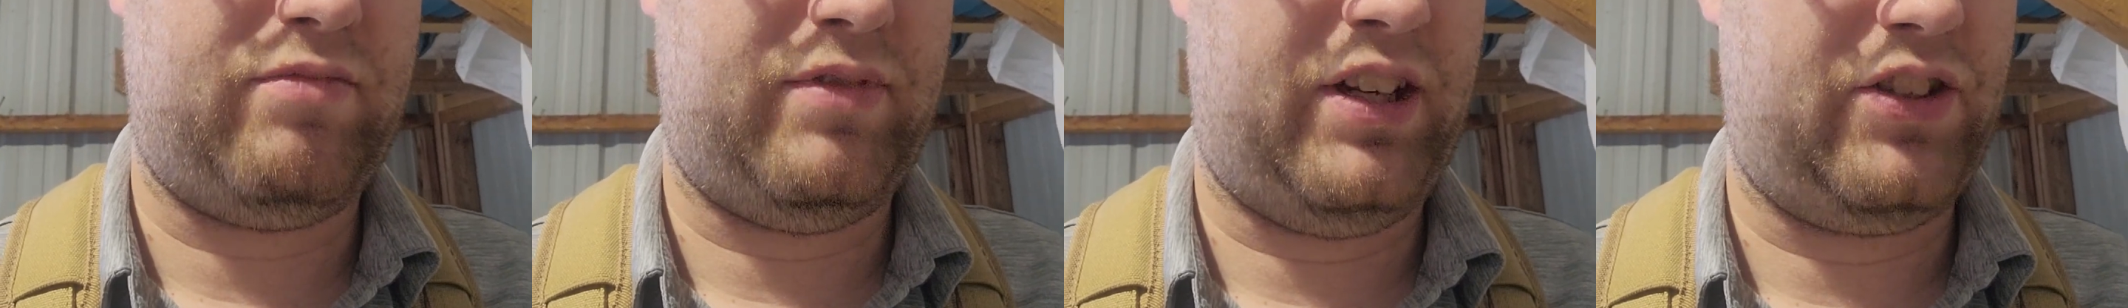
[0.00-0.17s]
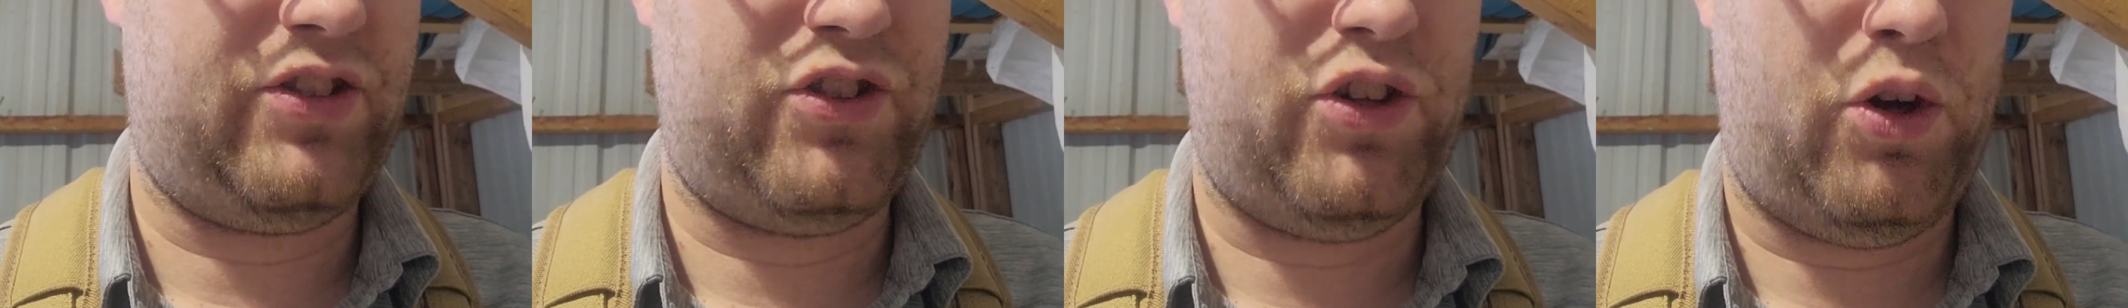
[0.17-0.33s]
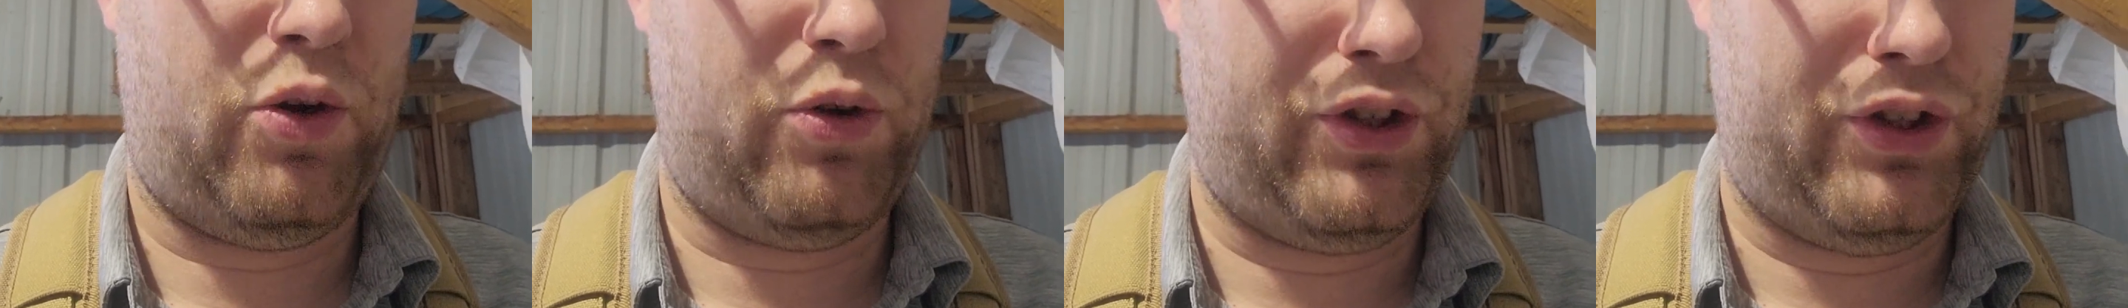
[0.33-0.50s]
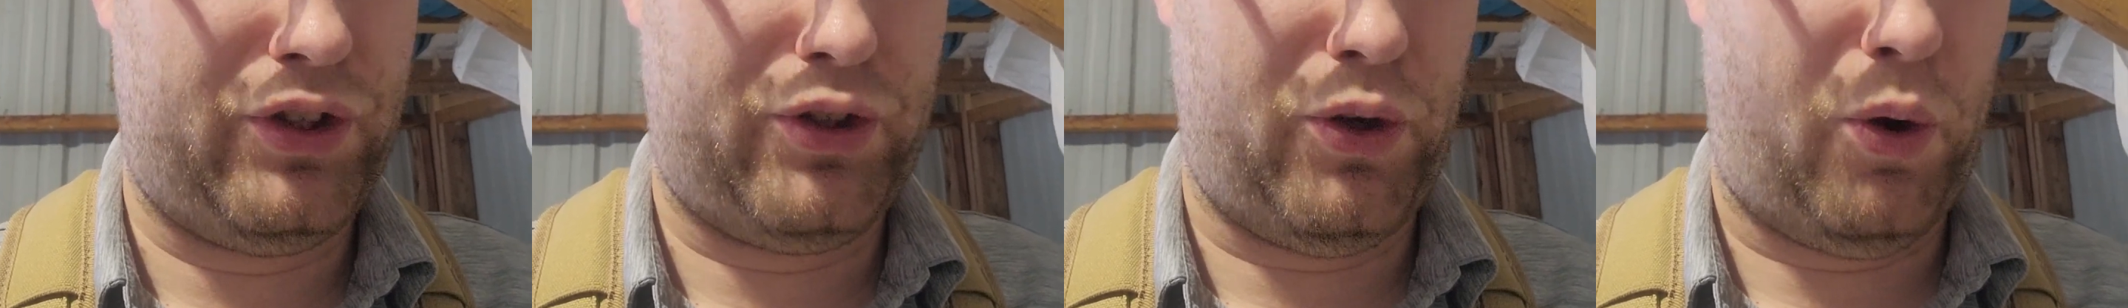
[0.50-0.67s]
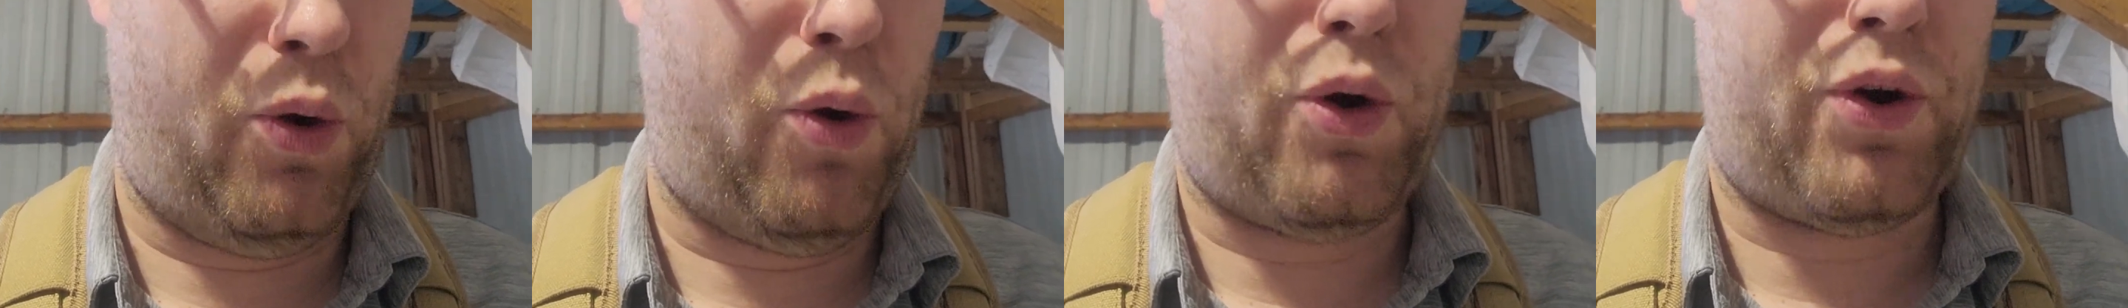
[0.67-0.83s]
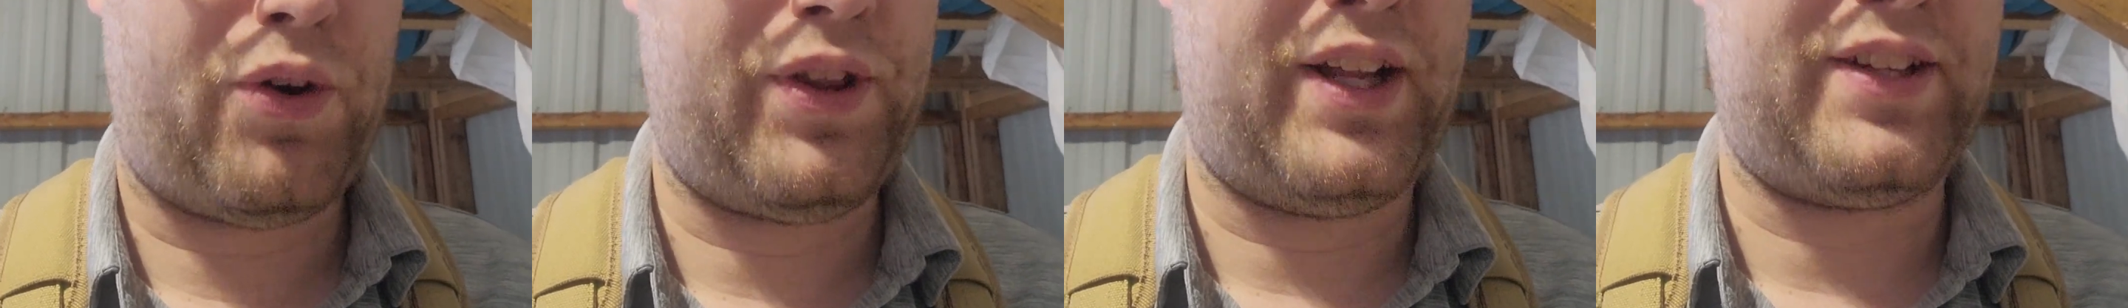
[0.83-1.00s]
There's no
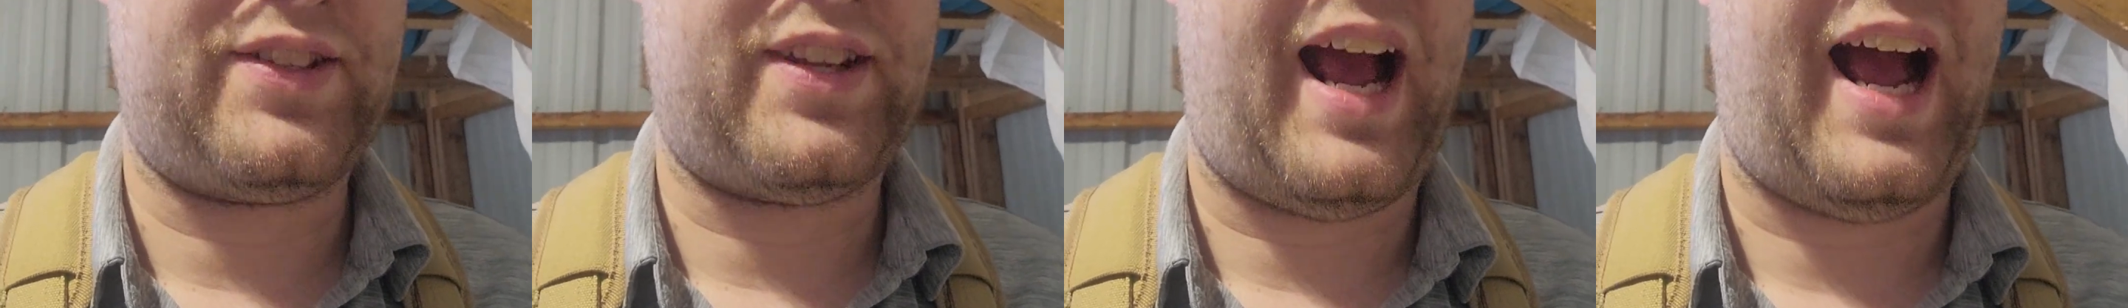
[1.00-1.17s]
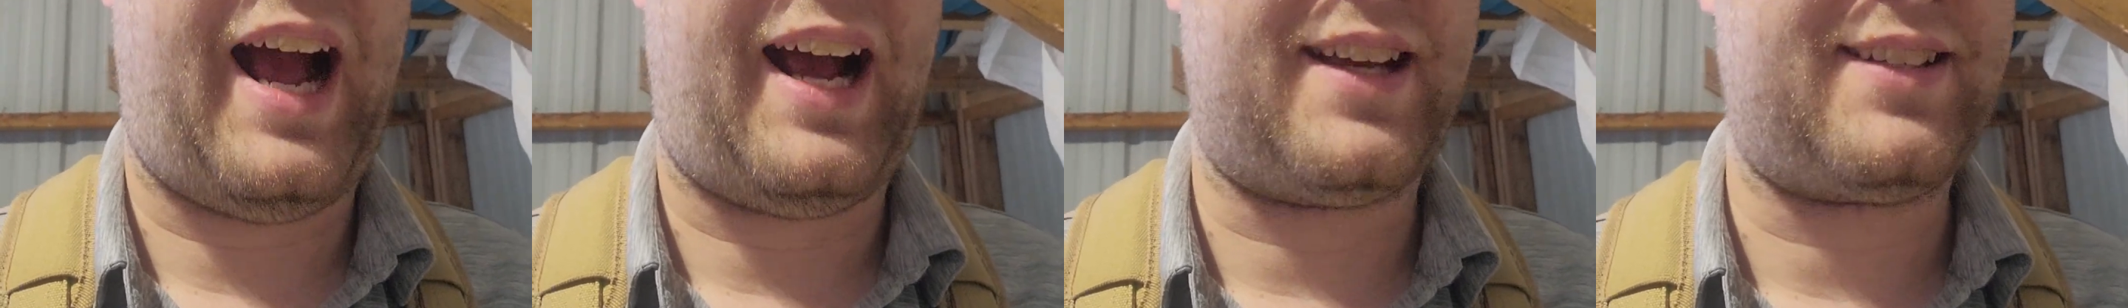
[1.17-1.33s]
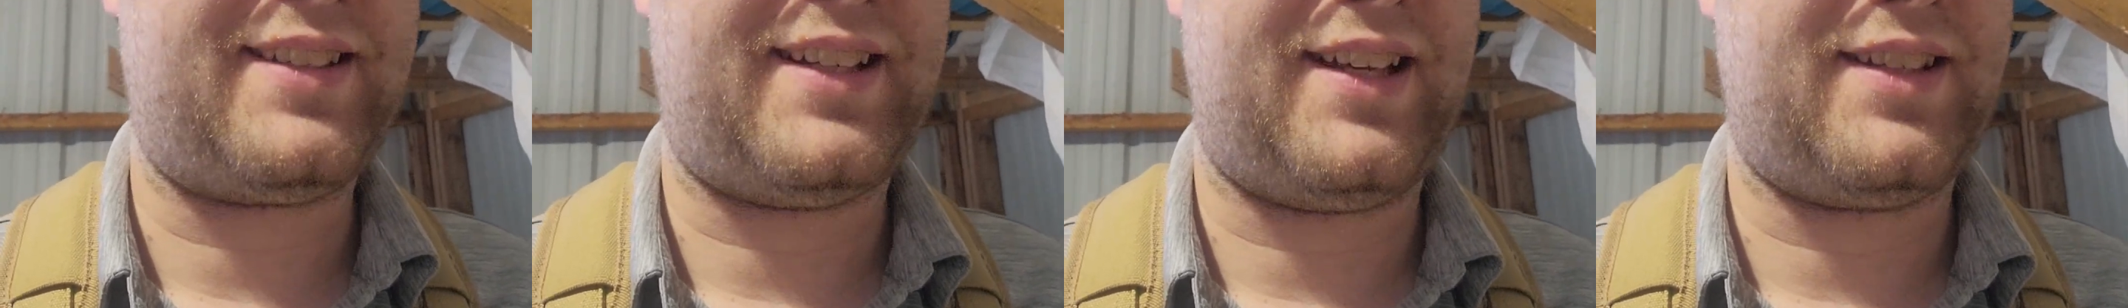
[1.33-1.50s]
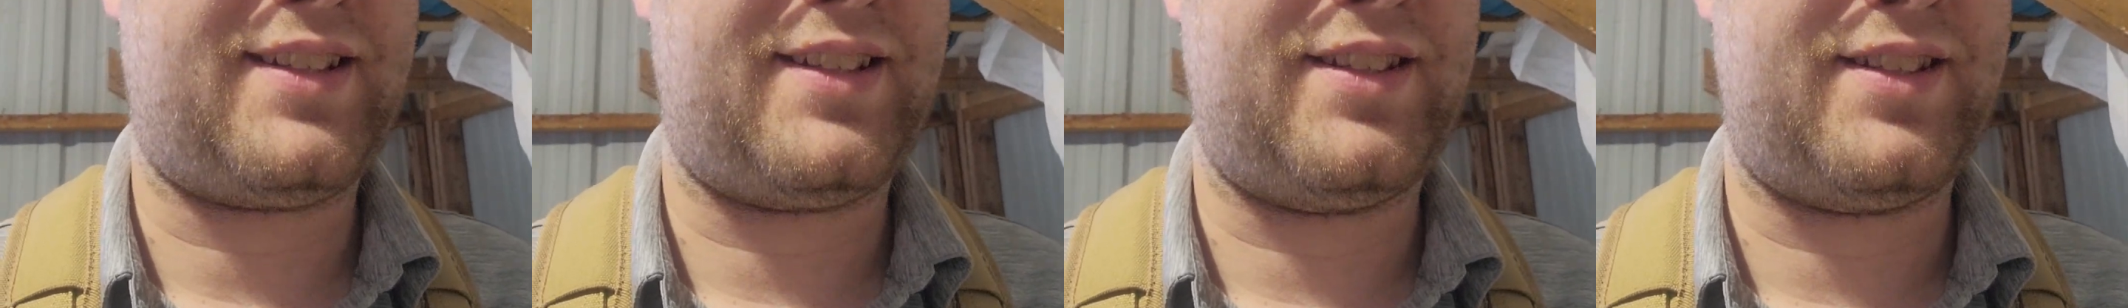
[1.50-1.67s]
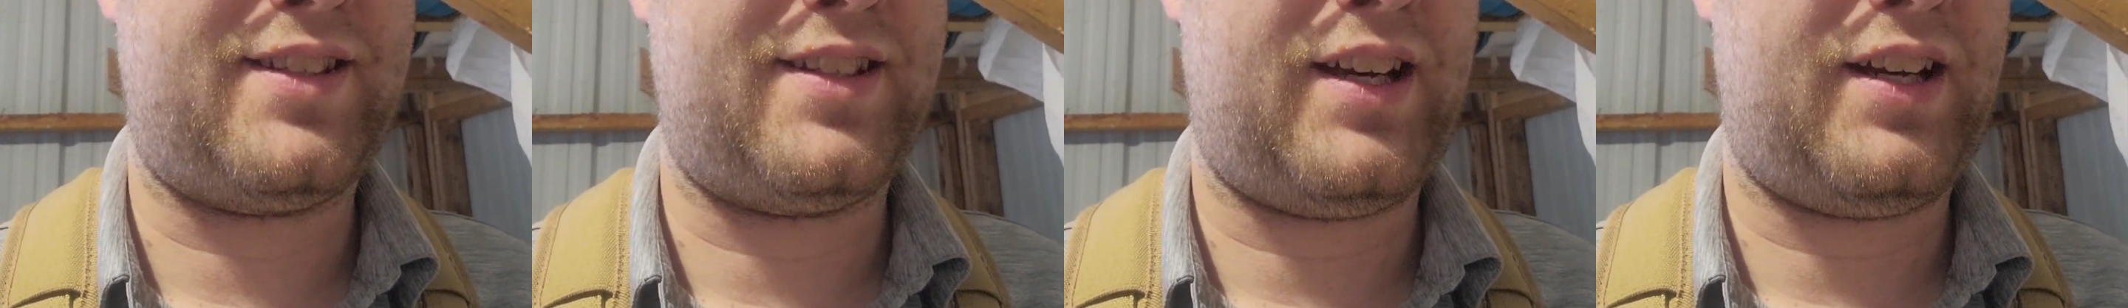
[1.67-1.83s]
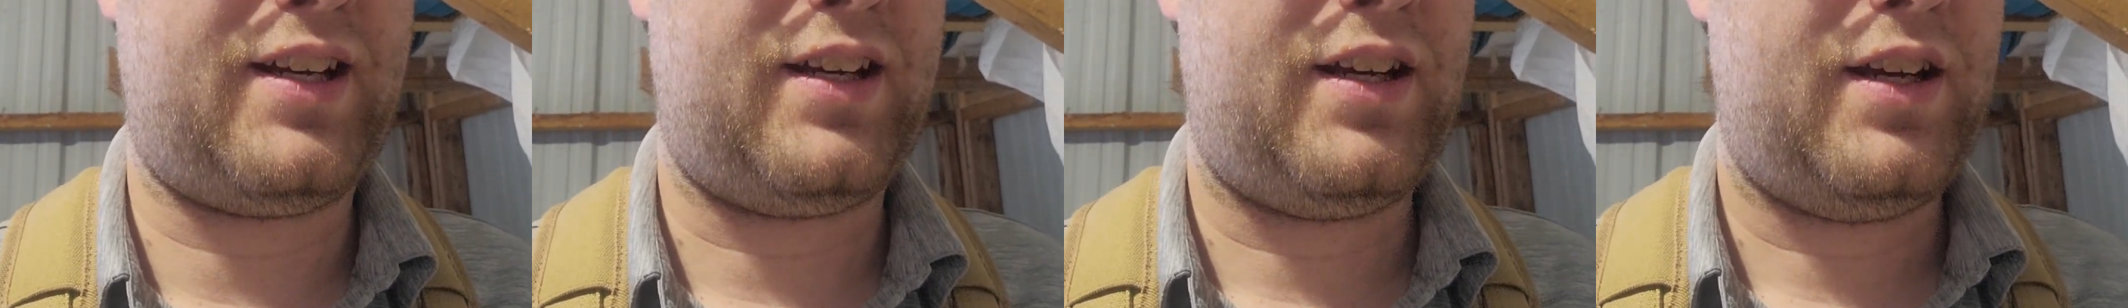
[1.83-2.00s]
door that
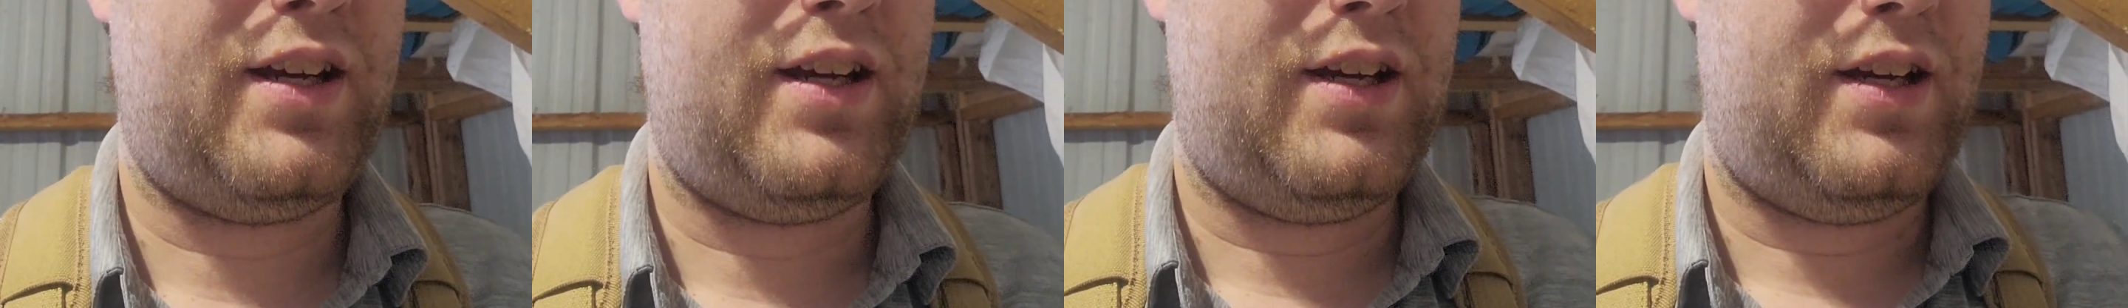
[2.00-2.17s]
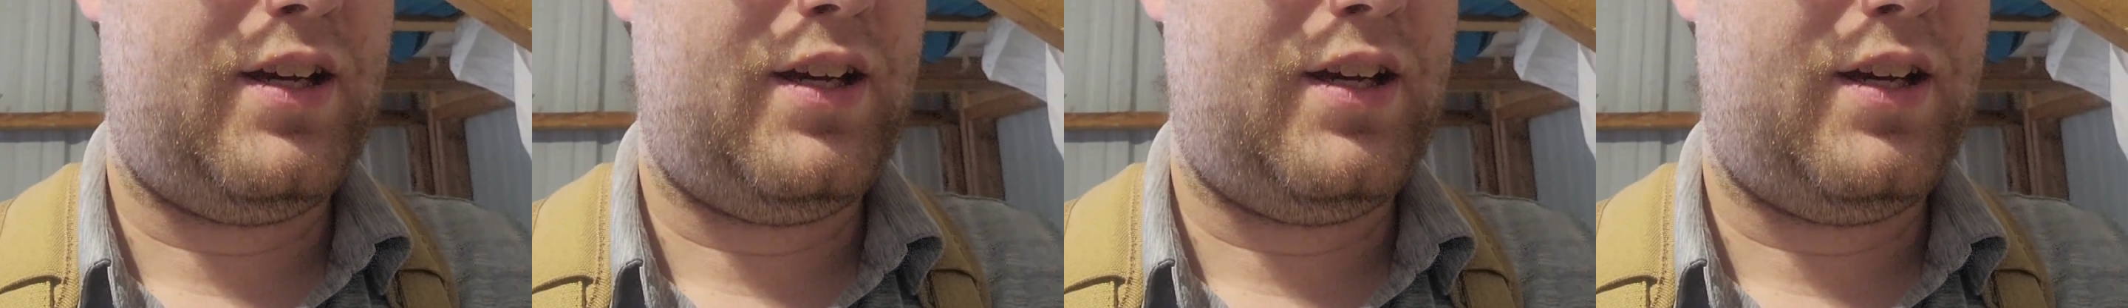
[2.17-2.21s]
accesses it.